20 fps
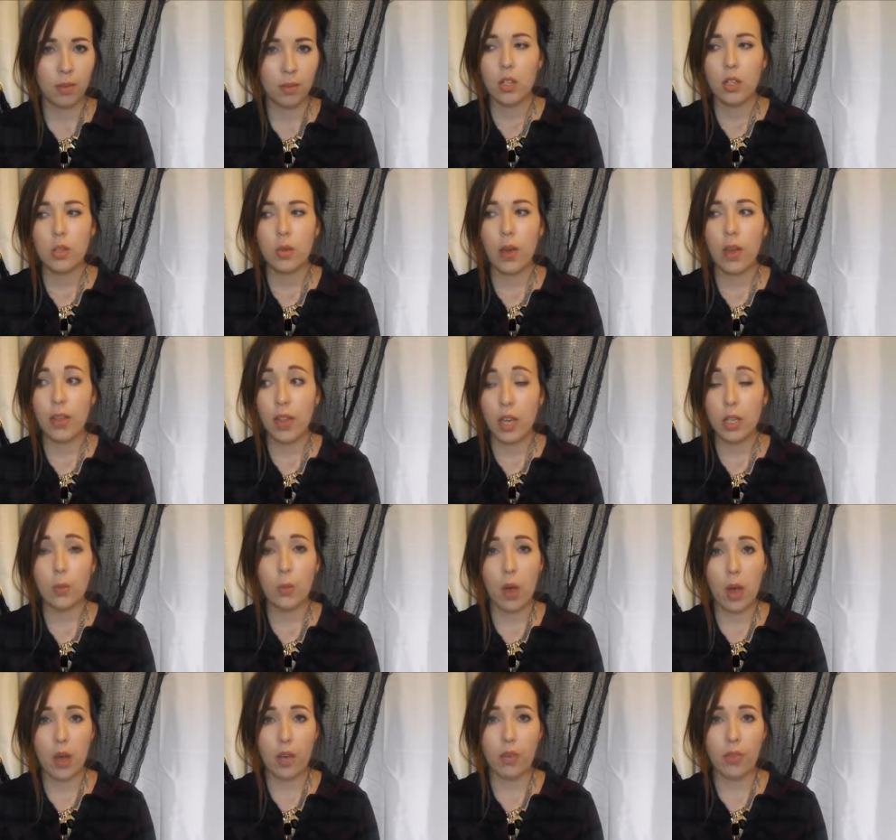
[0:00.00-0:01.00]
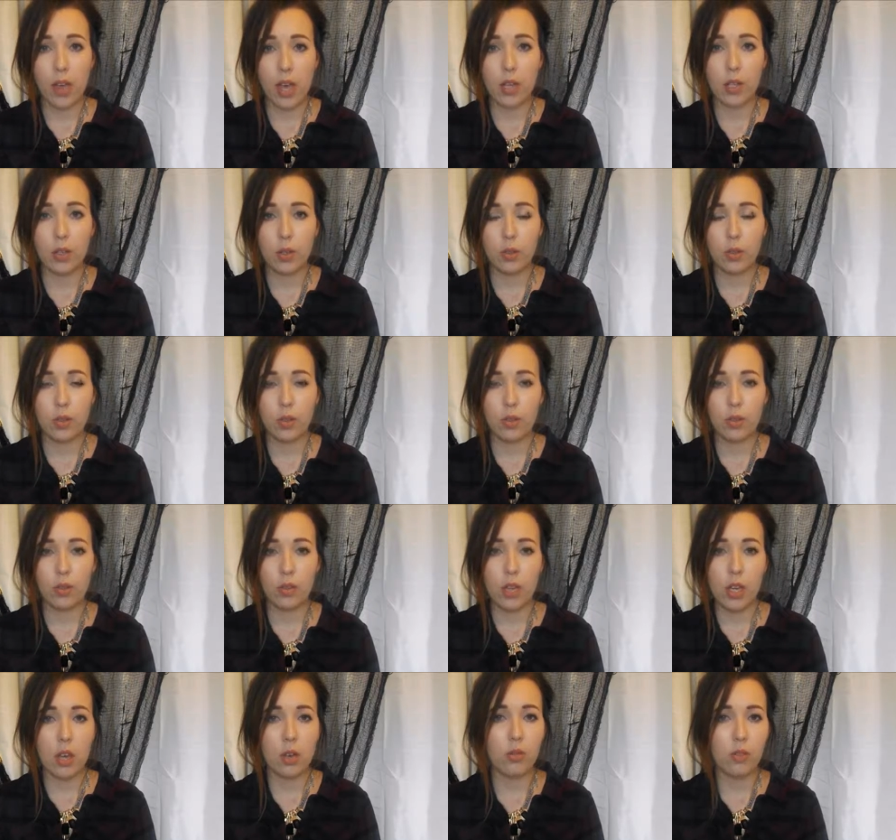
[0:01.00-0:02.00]
So that's
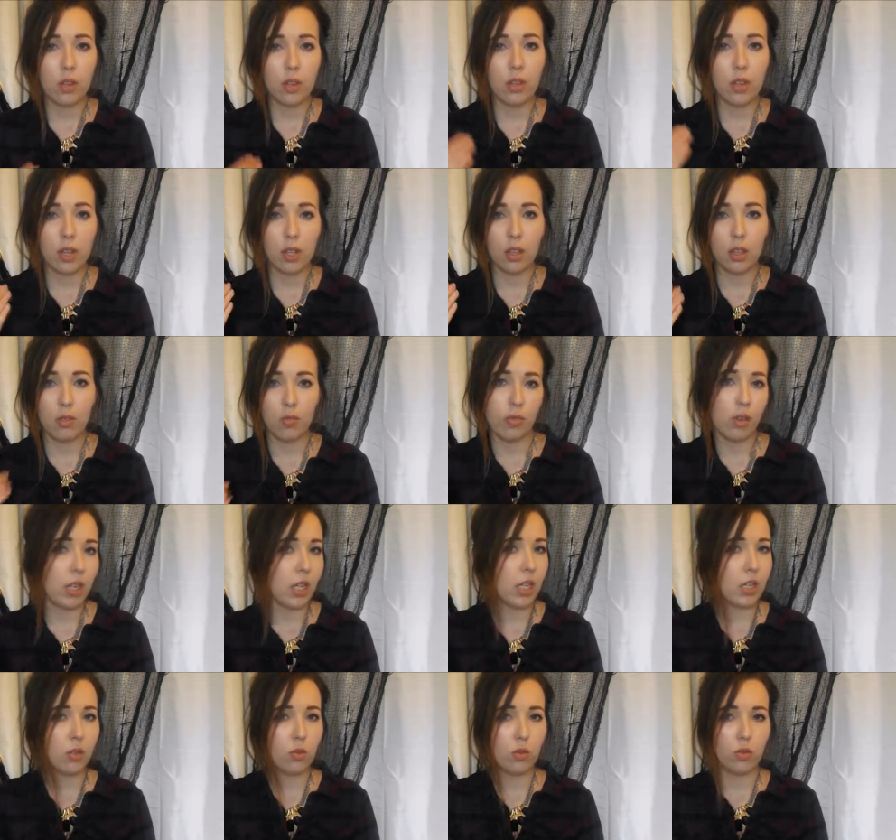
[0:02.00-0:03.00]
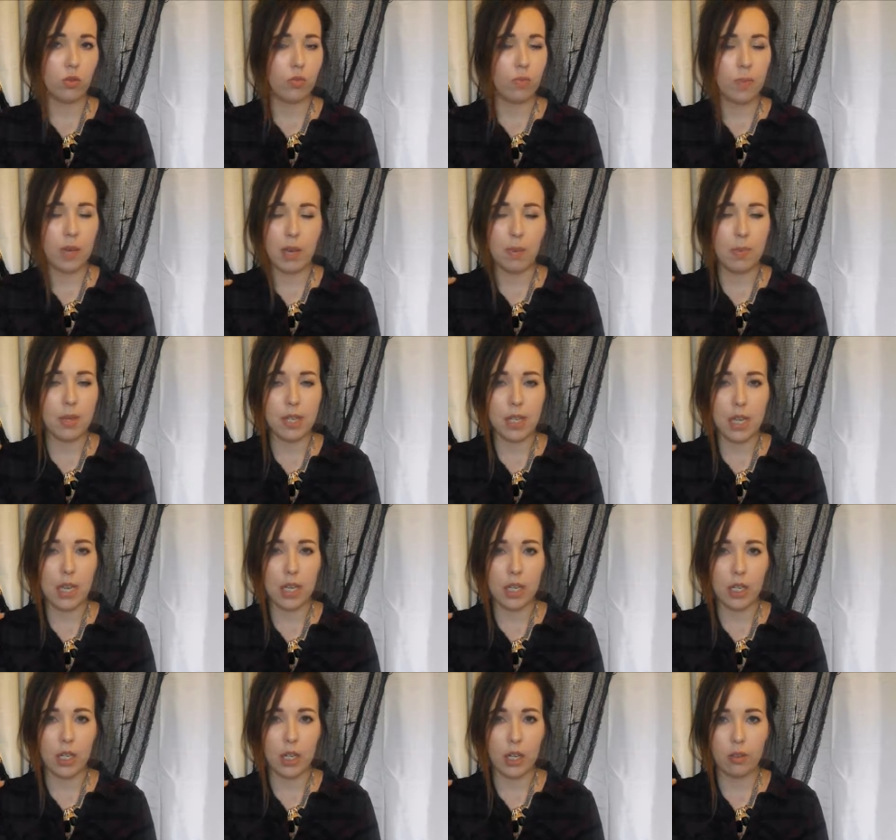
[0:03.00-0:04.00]
the only thing that really sort of made me take
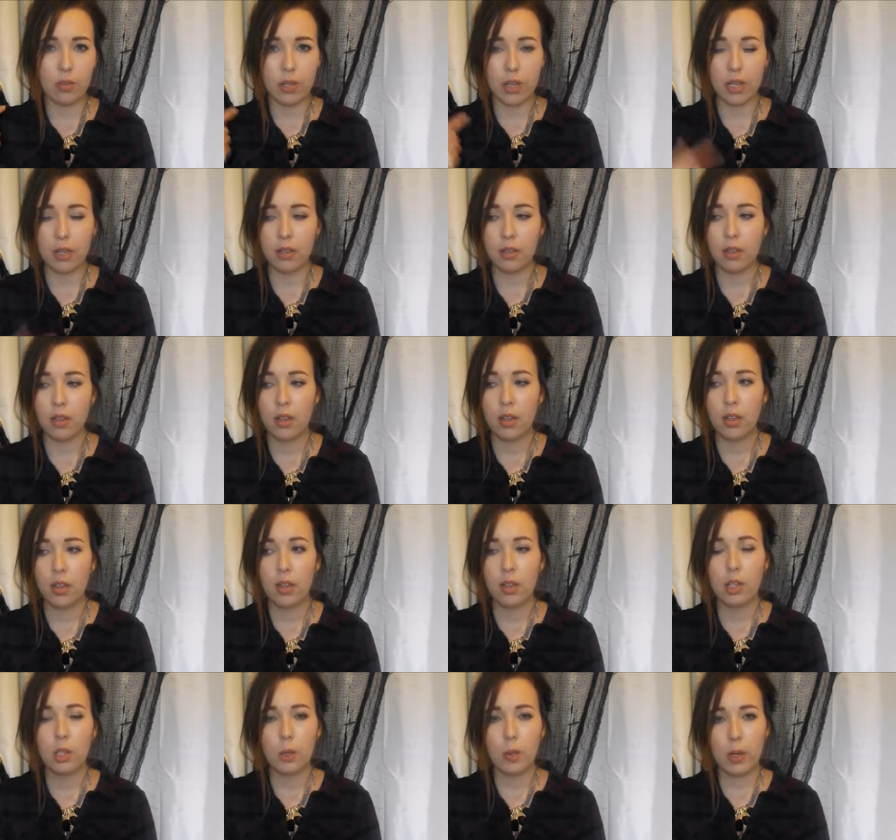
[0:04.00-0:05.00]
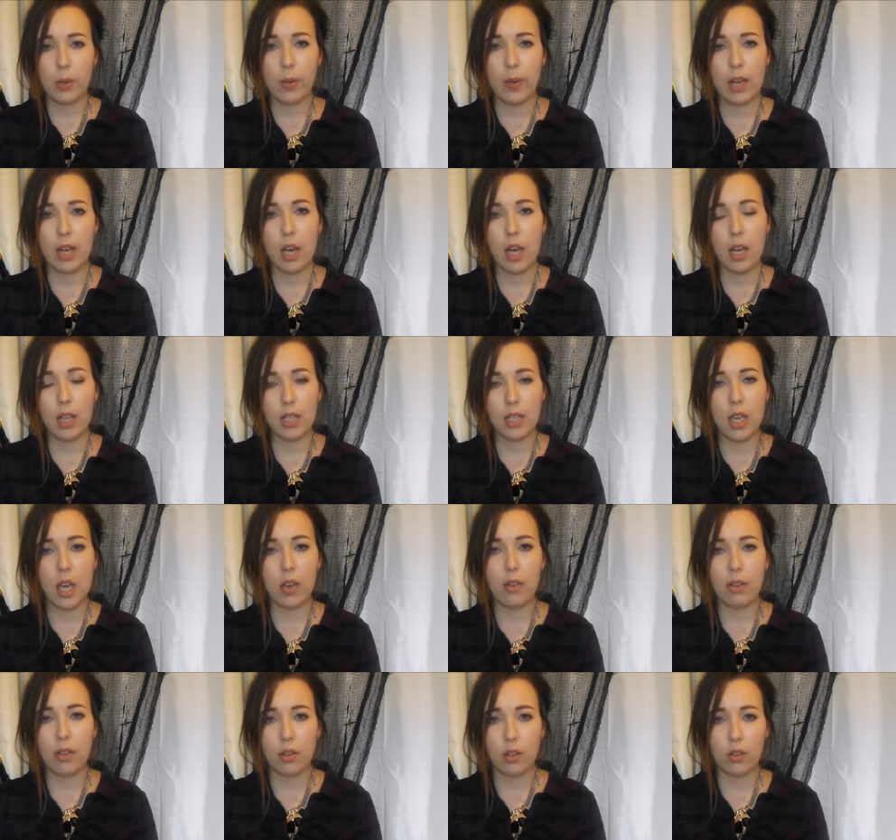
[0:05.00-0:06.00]
any notice. So anyway, I'd
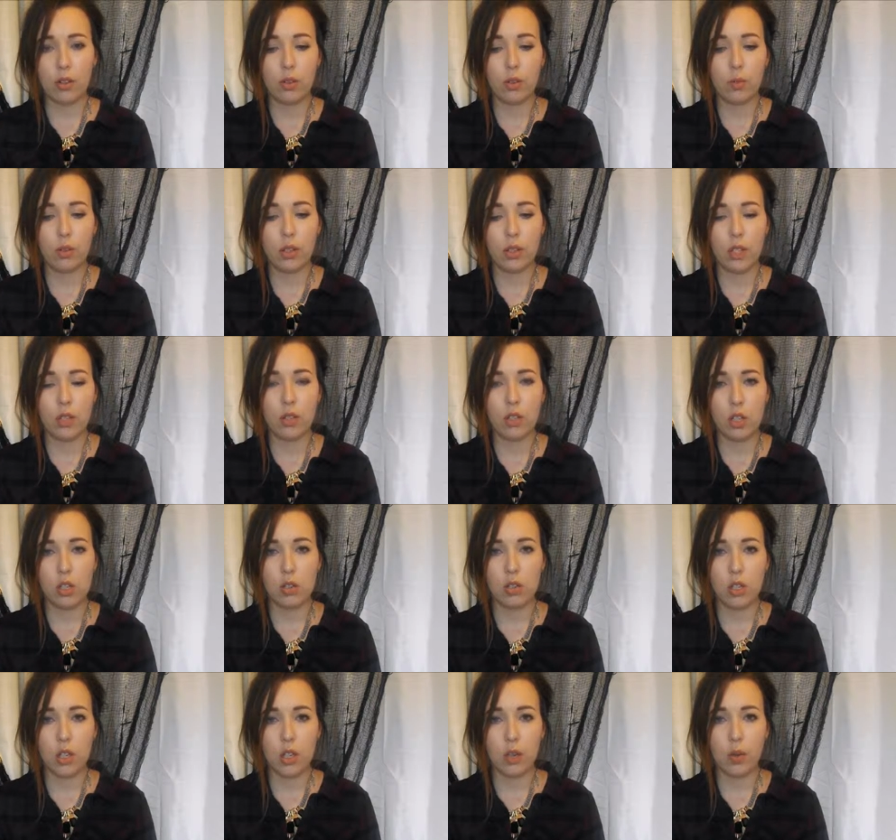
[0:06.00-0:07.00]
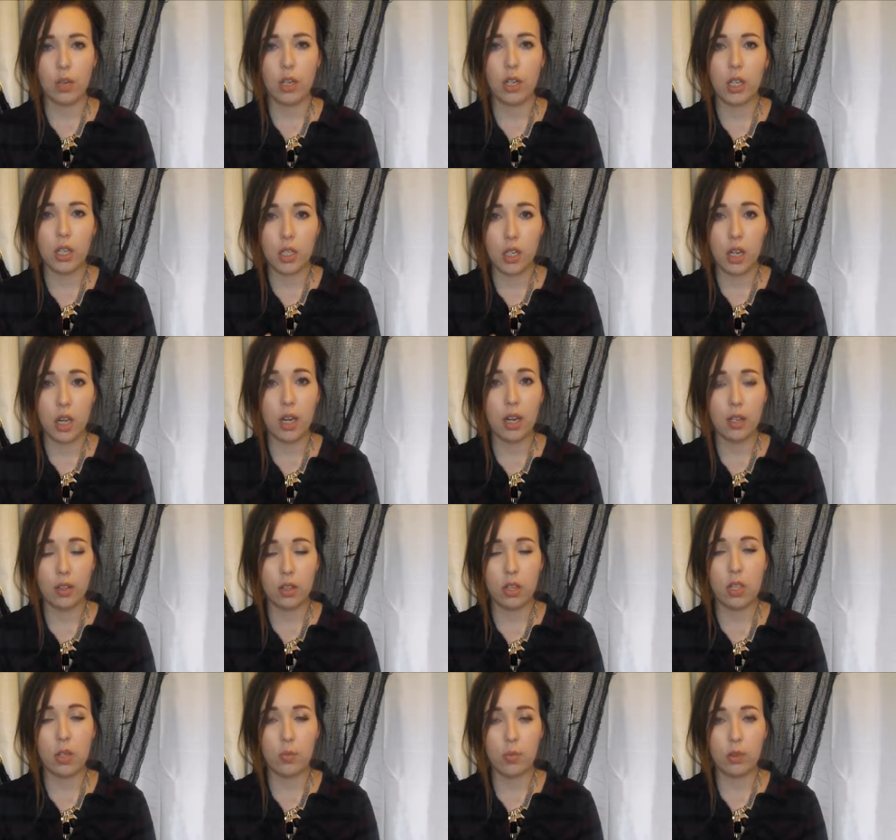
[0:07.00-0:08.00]
carried on with the Sudoku and I'd heard
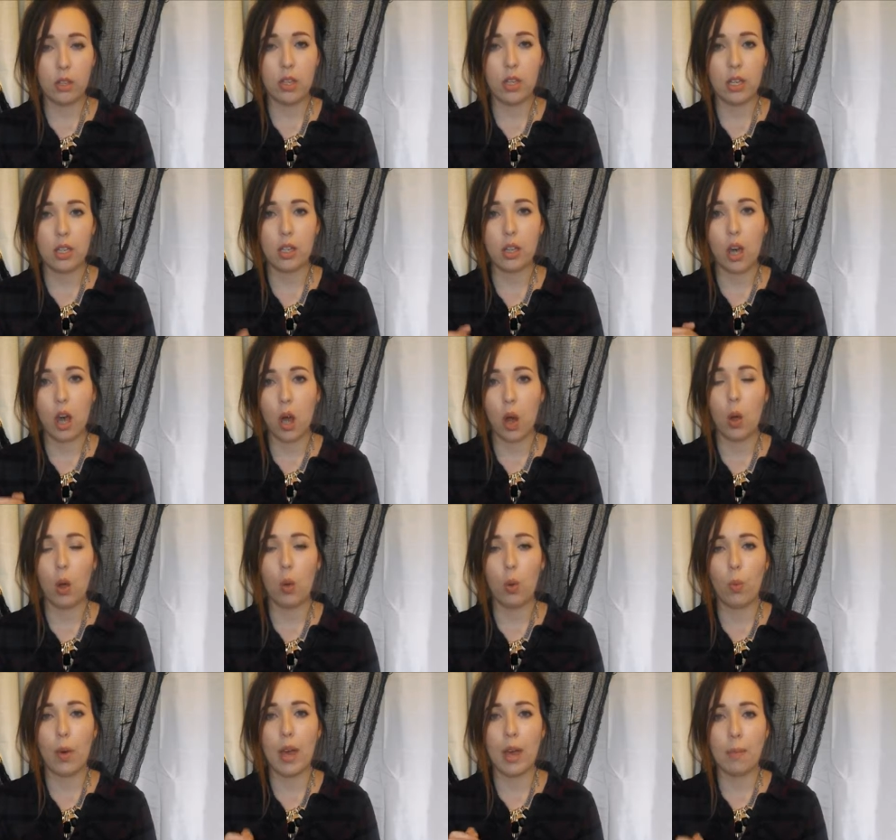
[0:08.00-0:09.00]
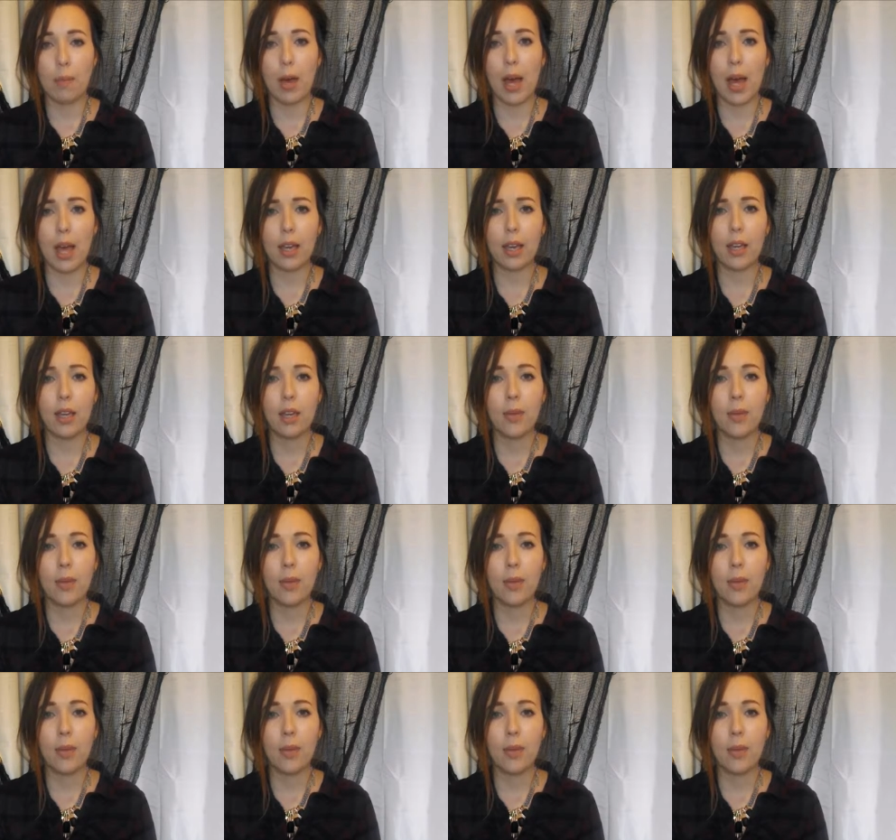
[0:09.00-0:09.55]
this breathing the whole way back.